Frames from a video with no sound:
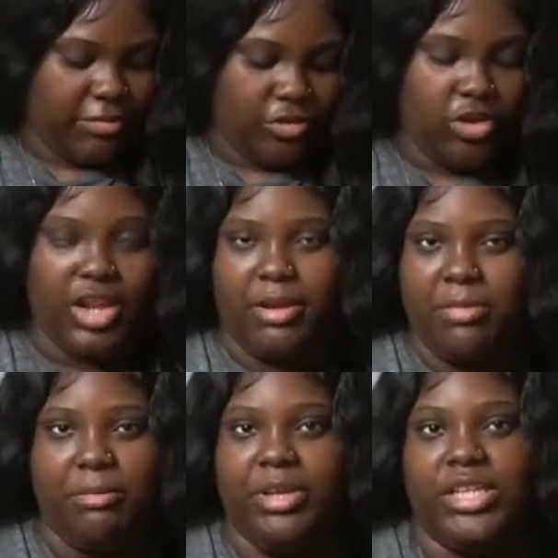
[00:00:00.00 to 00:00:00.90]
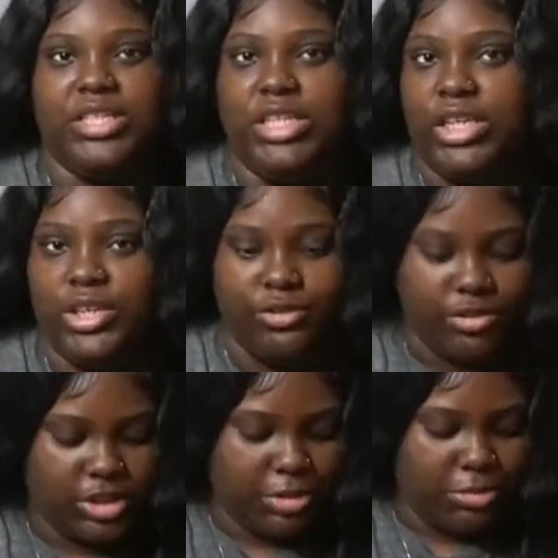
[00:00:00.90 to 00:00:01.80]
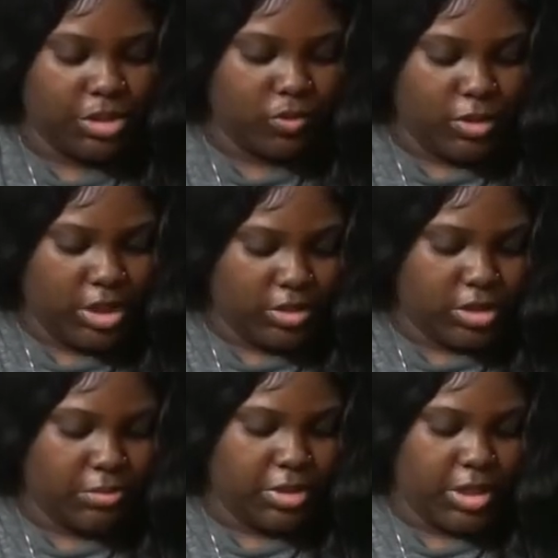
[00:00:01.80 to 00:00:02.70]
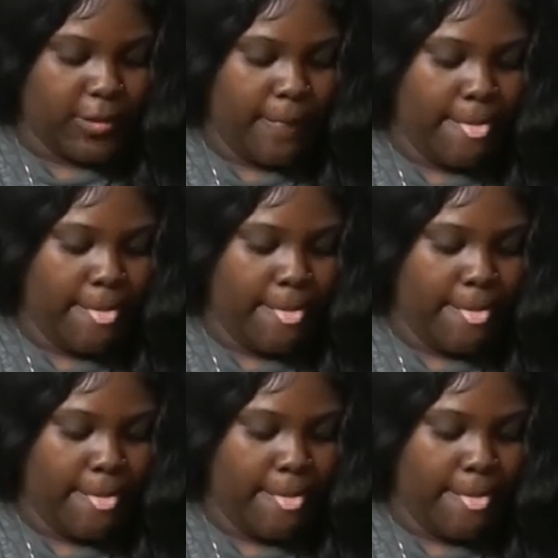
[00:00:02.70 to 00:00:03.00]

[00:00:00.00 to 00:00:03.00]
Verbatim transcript: you know like maybe a 10 or something 20 or something